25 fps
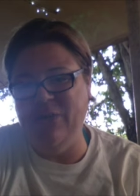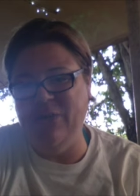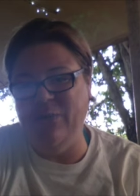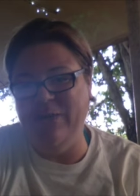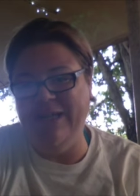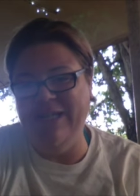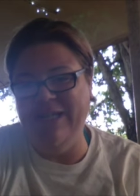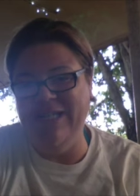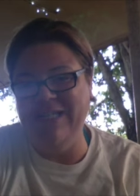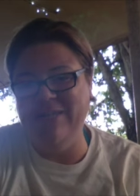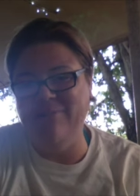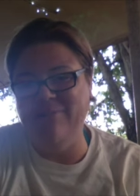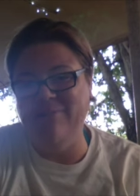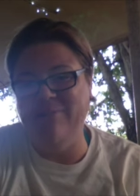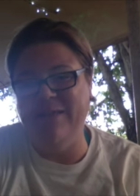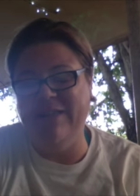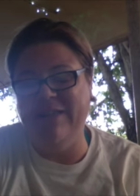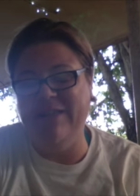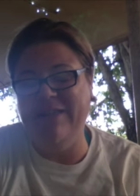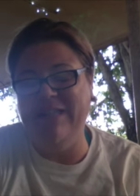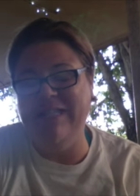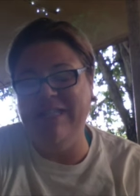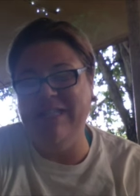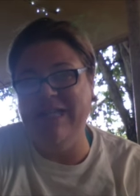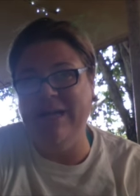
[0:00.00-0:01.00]
weeks, but at
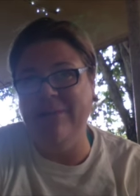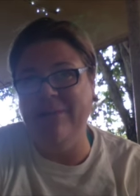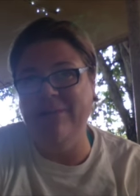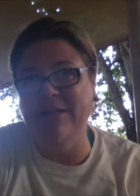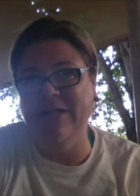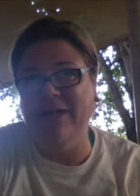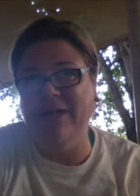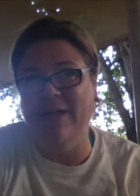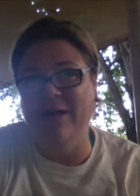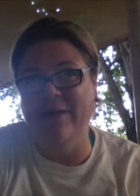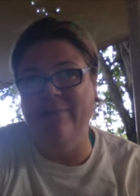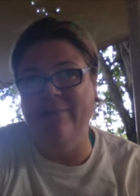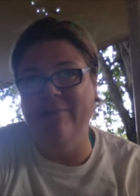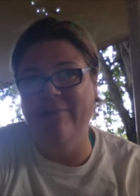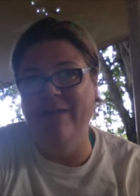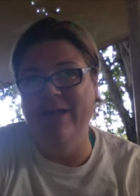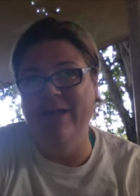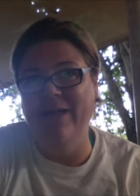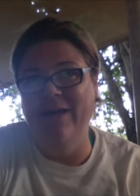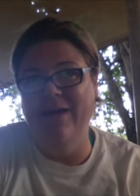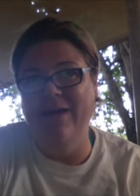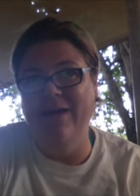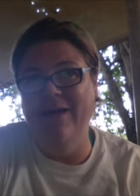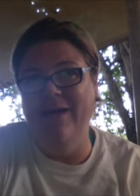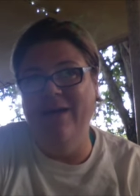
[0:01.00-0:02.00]
the same time,
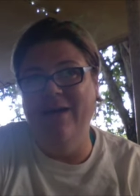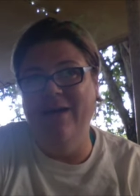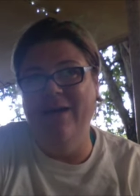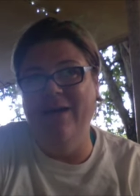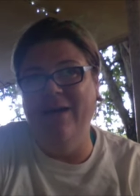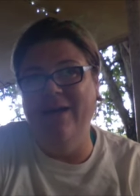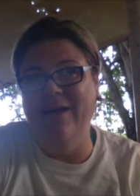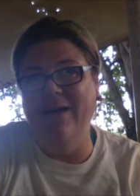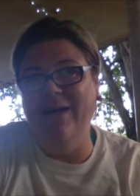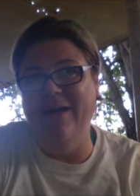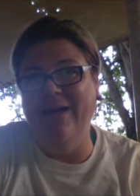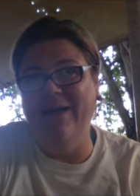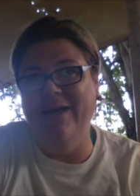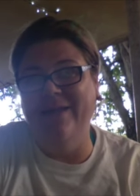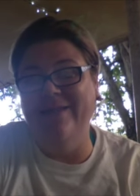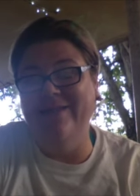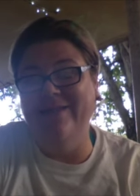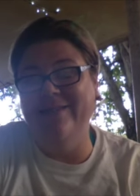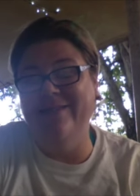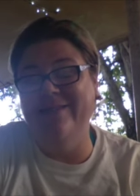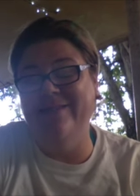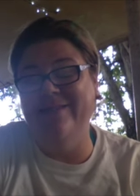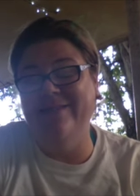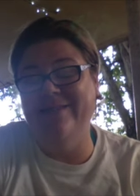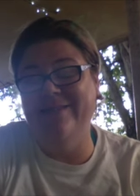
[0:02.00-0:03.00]

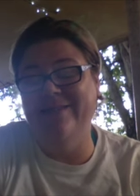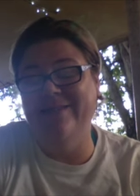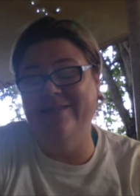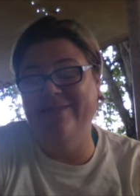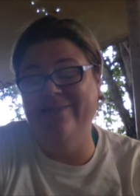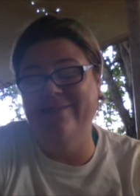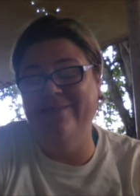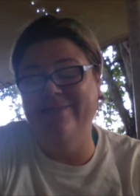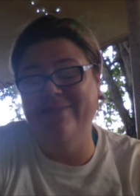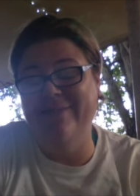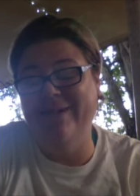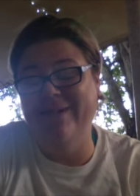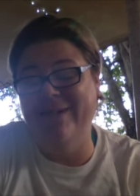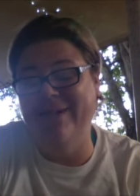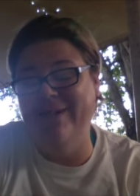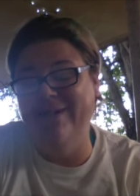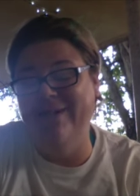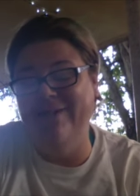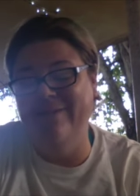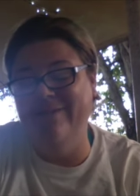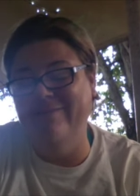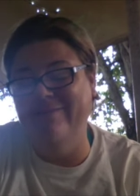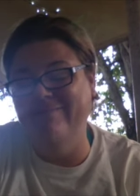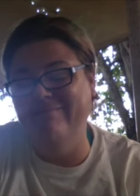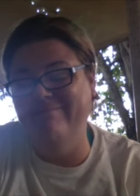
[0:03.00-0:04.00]
it's
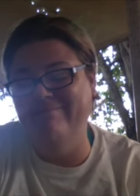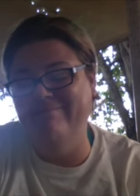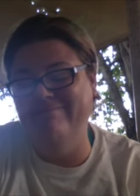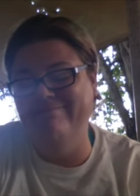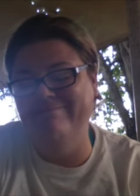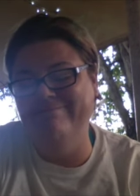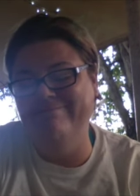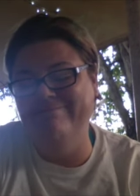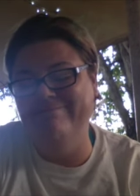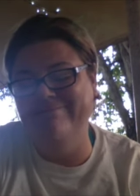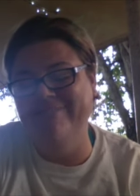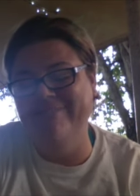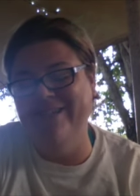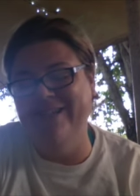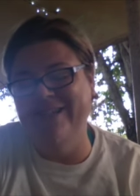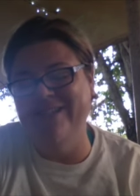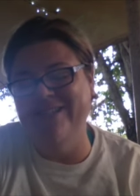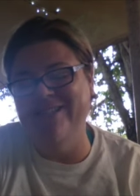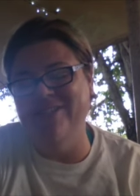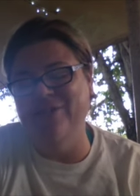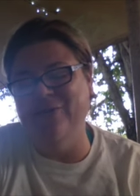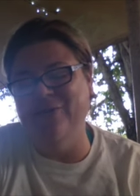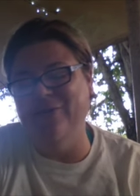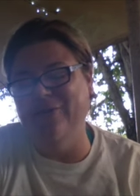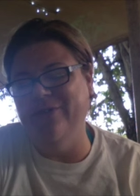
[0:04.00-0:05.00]

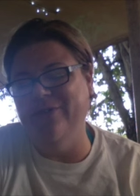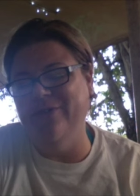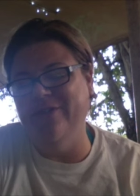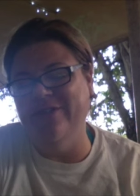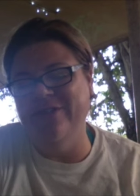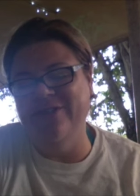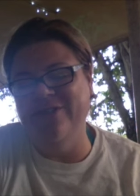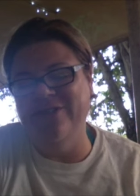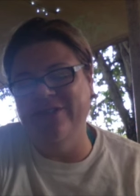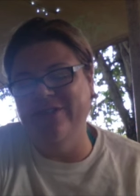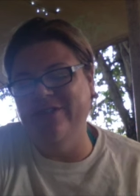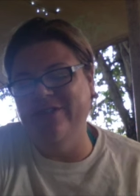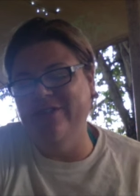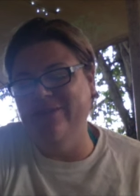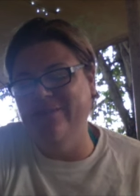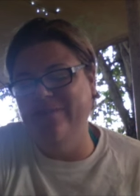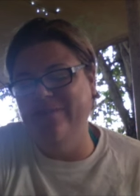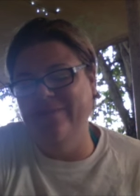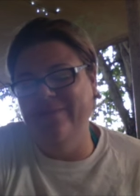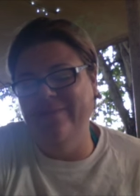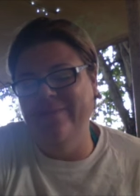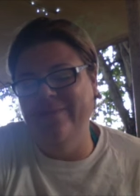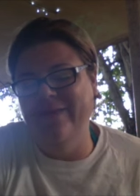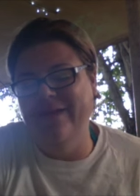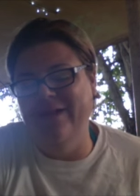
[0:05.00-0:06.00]
it's also just
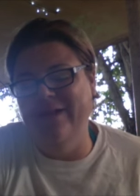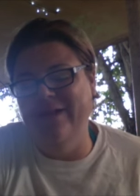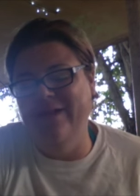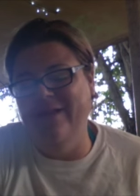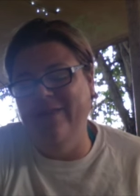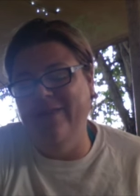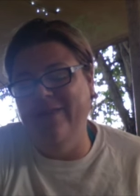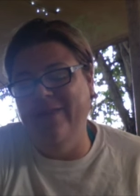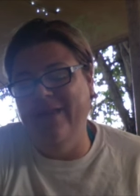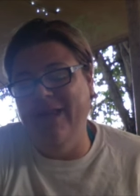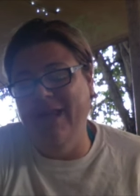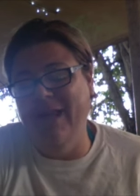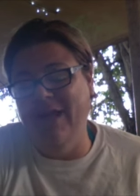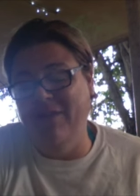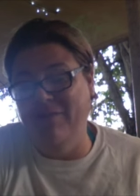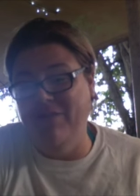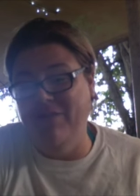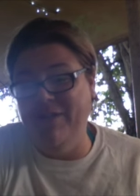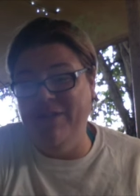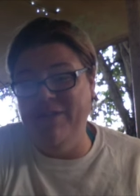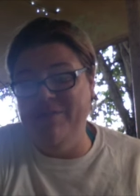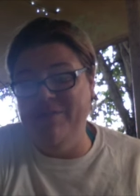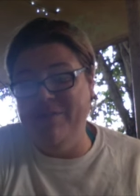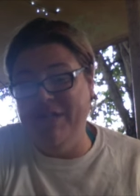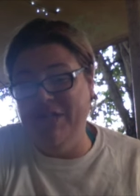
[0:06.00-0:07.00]
the love
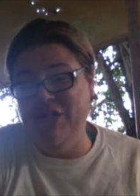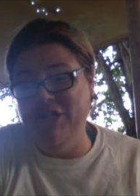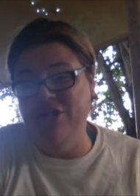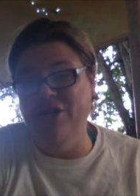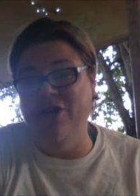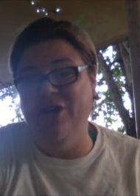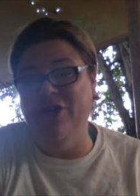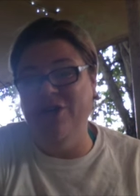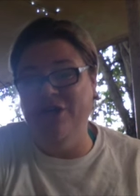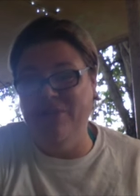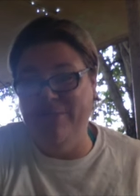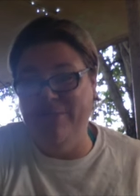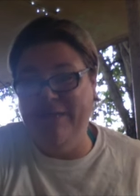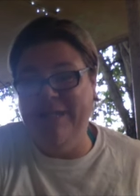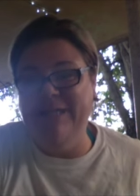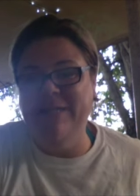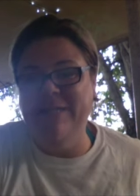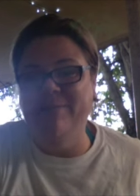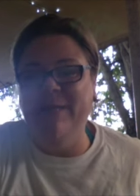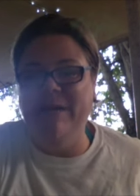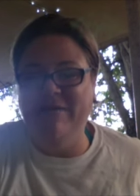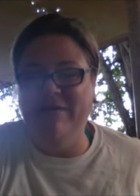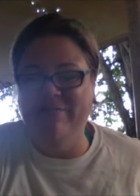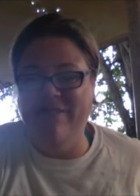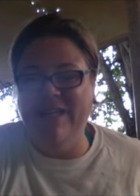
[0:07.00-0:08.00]
that's been shown to me has
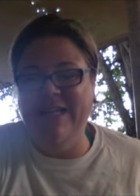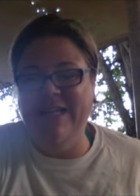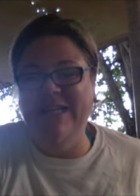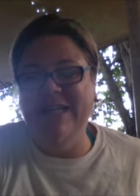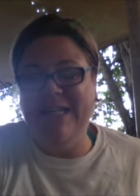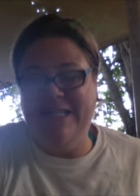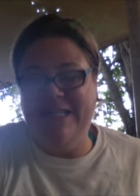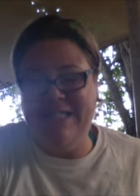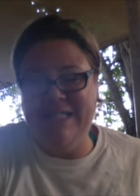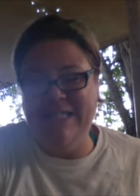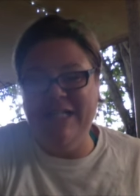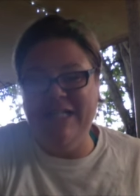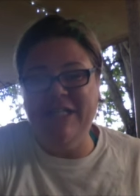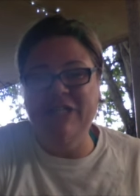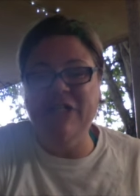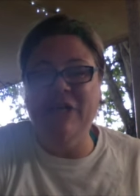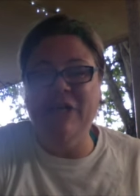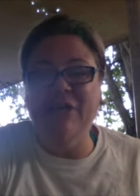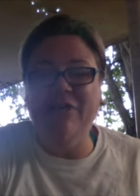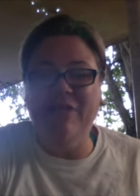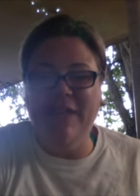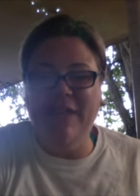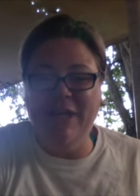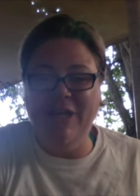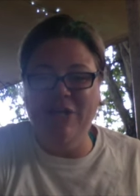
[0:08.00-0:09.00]
been fantastic. So
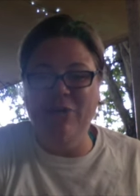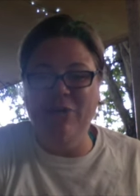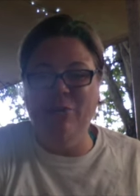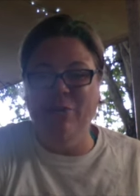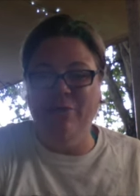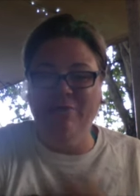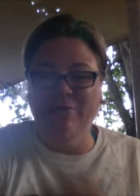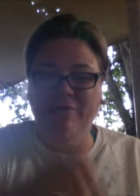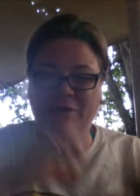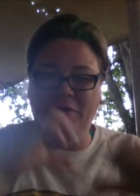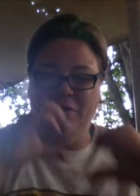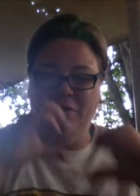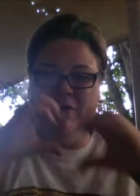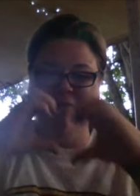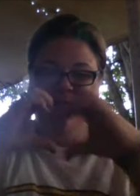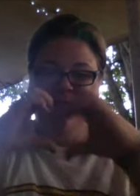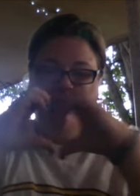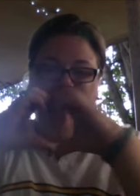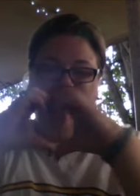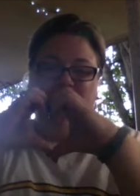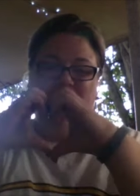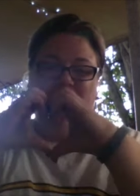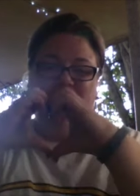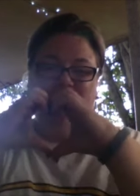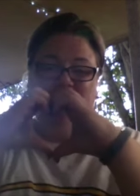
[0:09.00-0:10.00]
thank you all very,
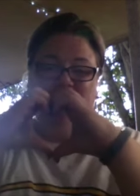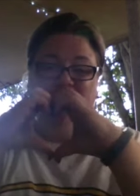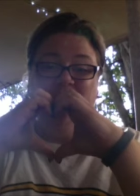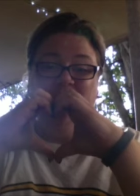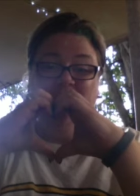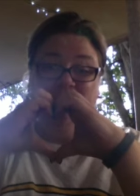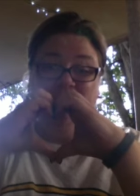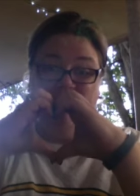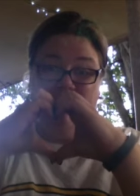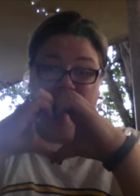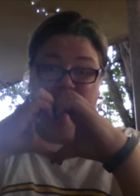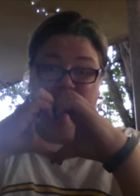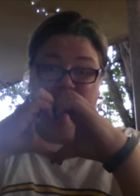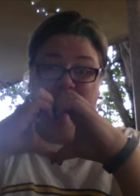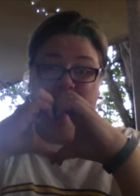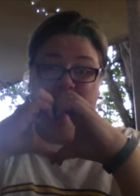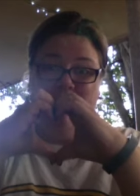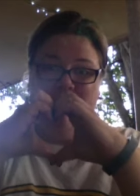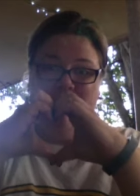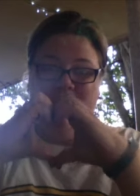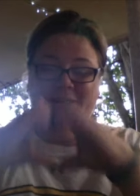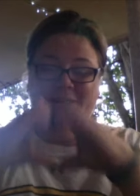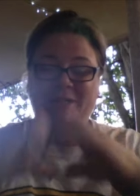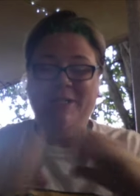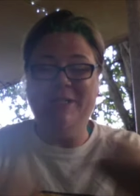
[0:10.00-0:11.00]
very, very
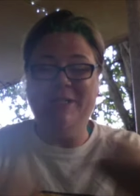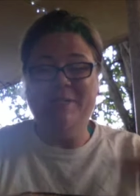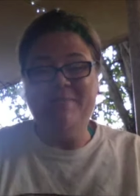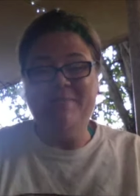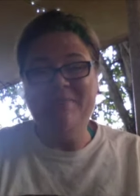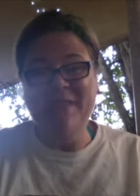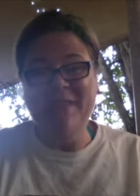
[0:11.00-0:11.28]
much.